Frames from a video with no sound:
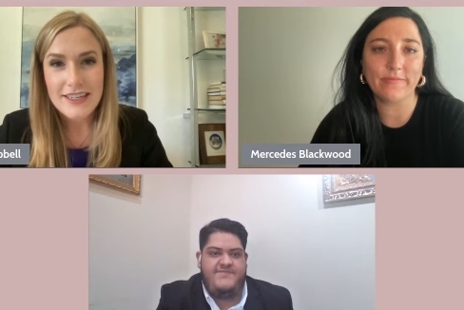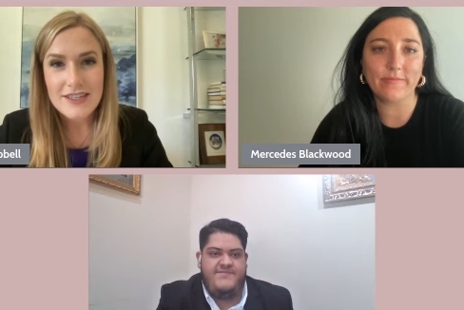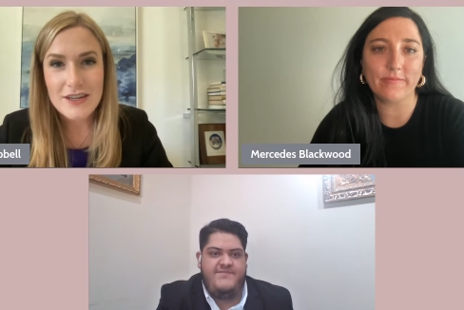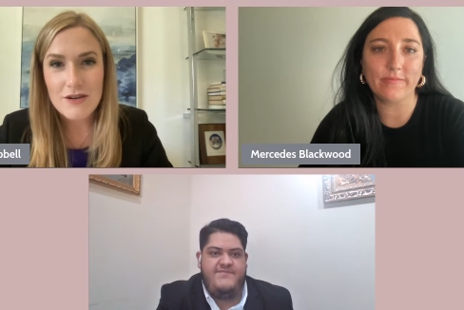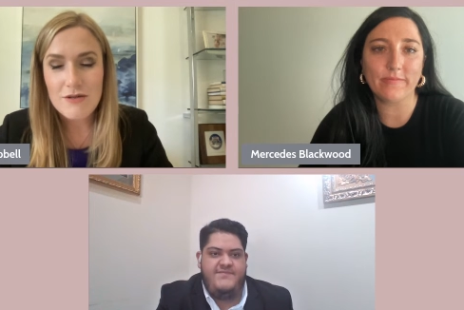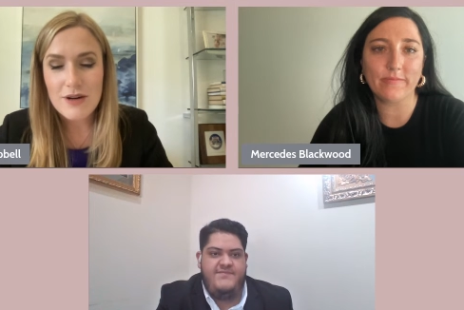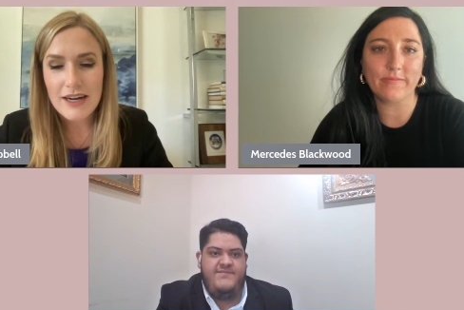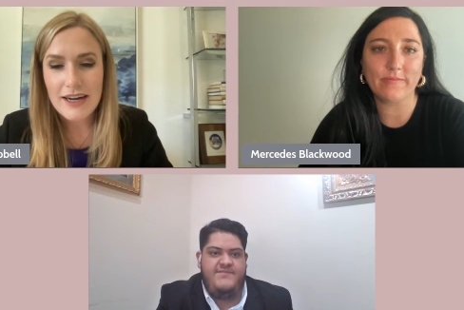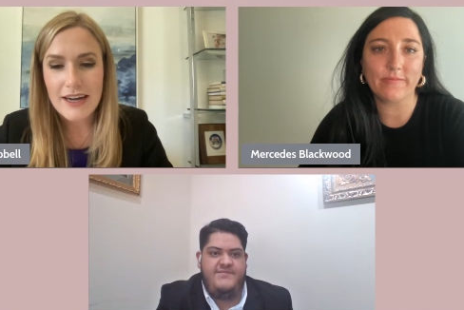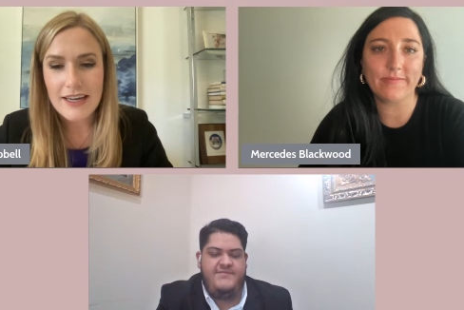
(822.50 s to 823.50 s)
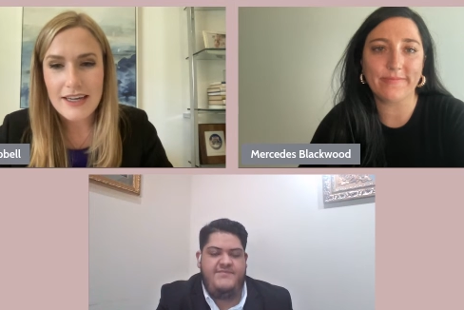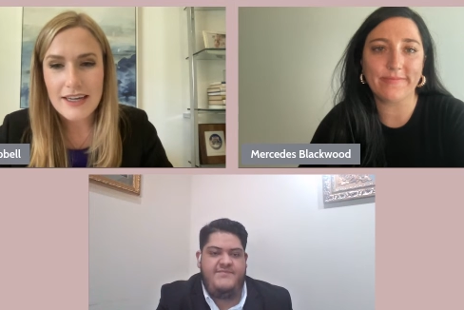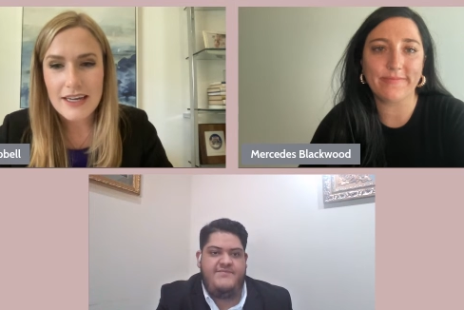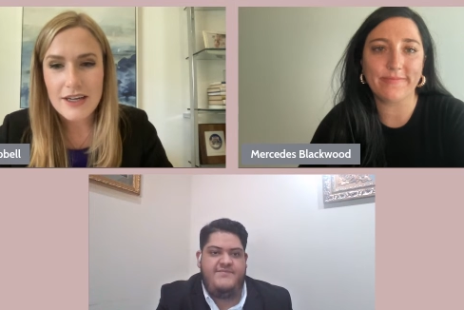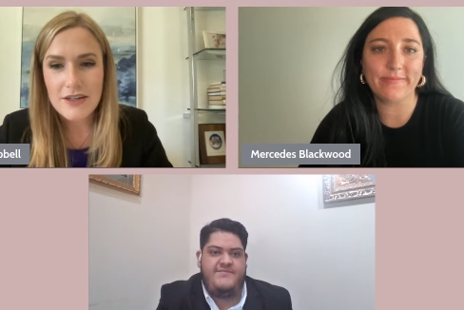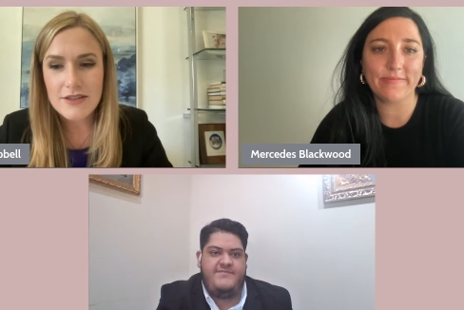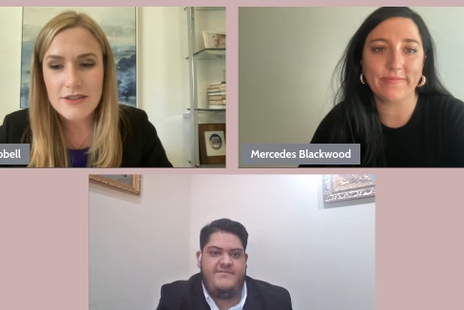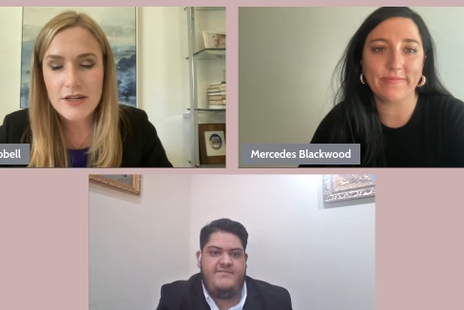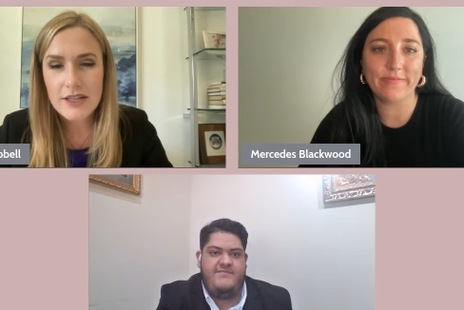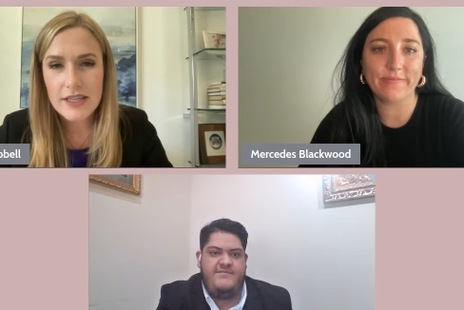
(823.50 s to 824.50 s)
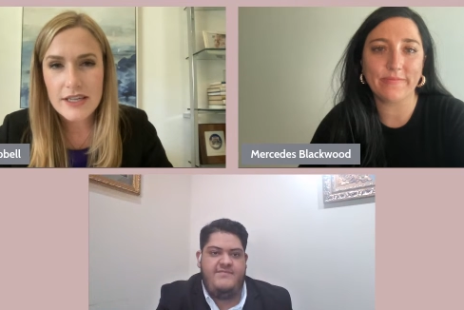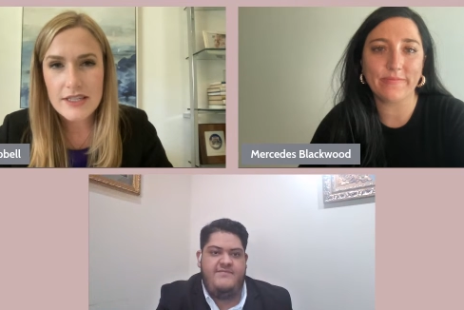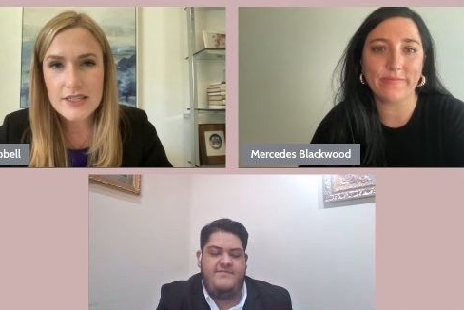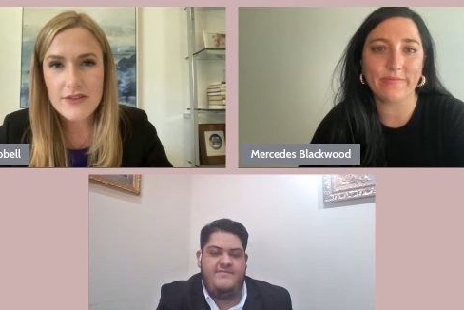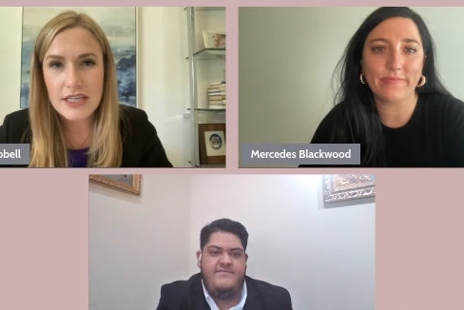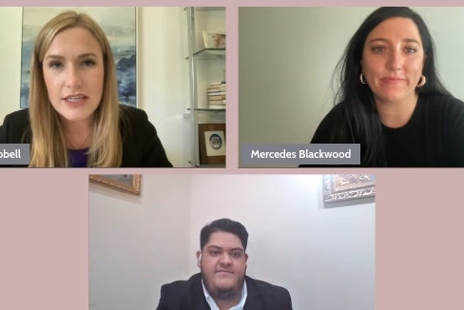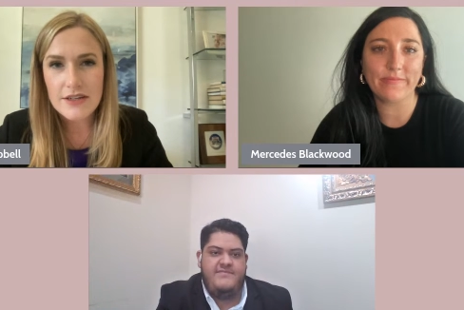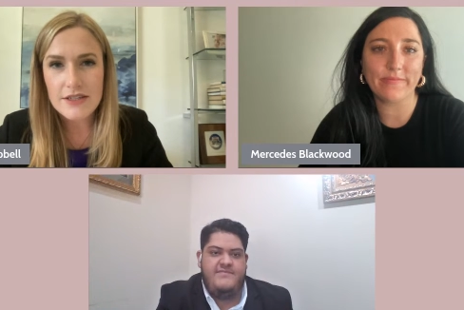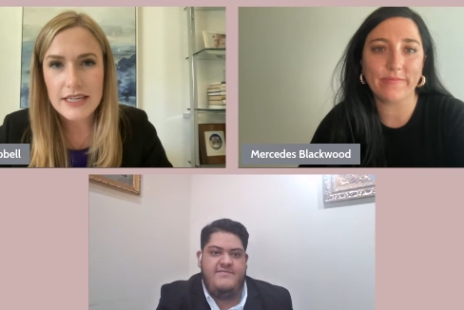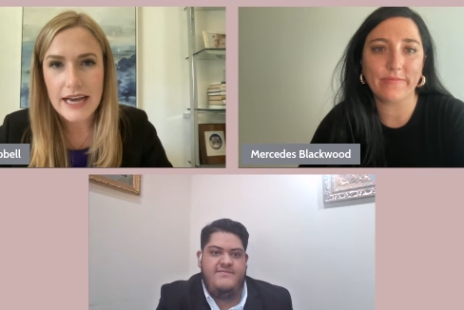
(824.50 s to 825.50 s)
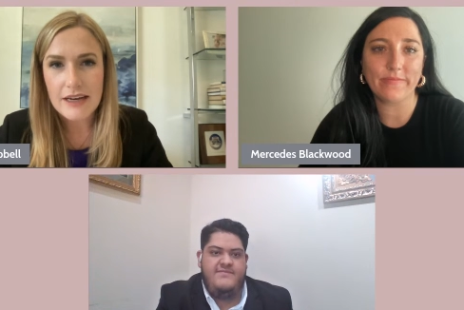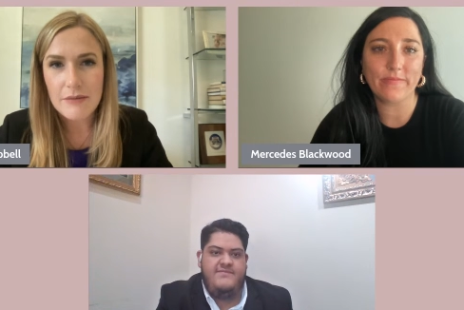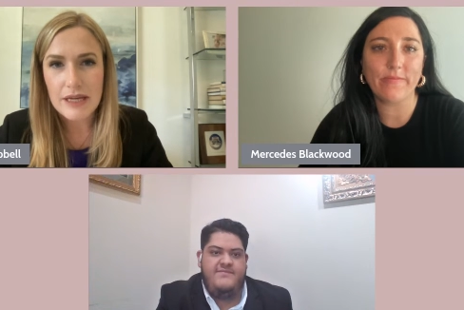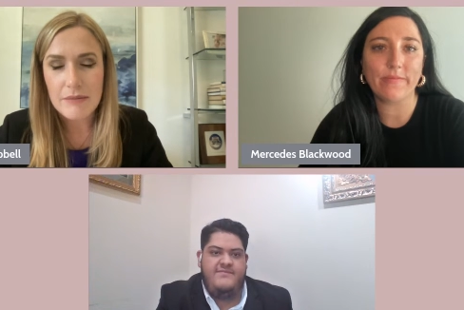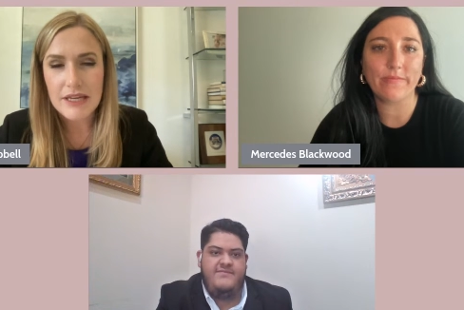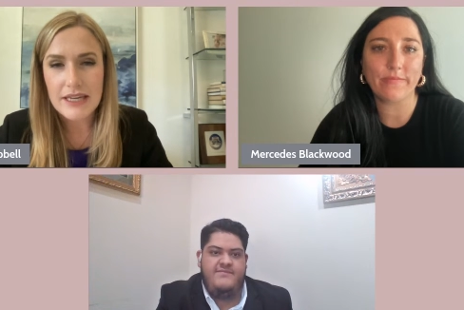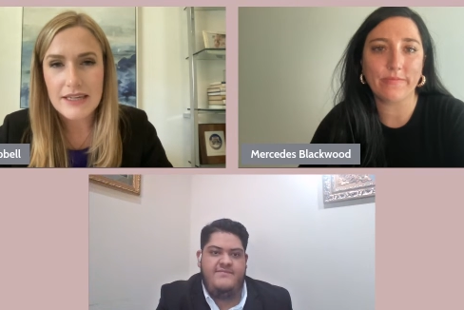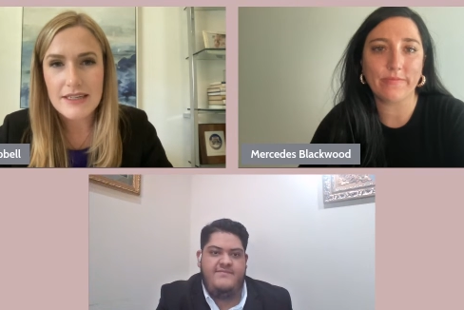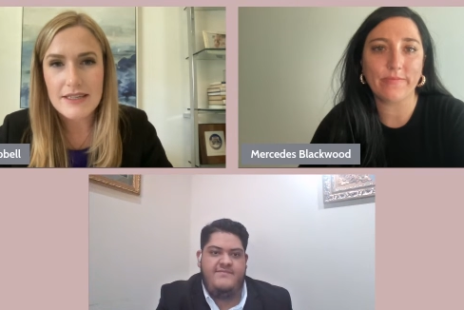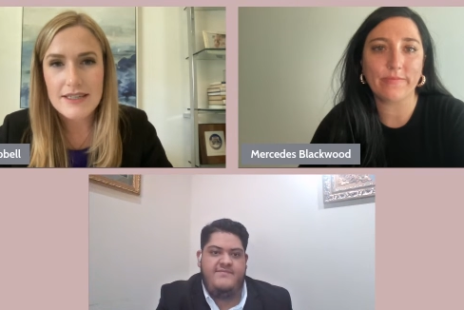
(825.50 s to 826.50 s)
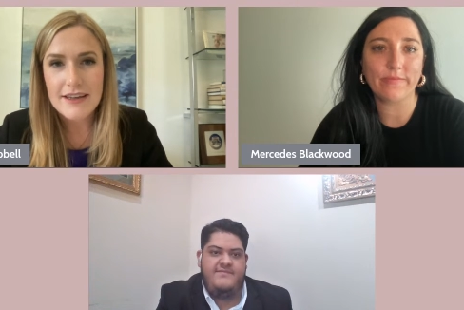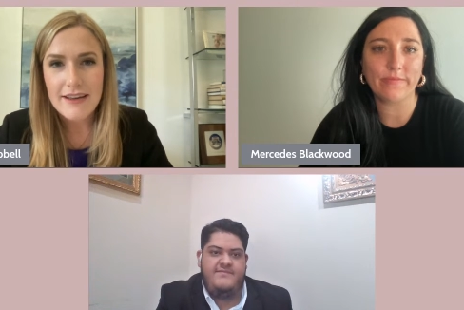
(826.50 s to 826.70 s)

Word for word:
Speaker 1: So I, I started the Young Civic Leaders Academy because,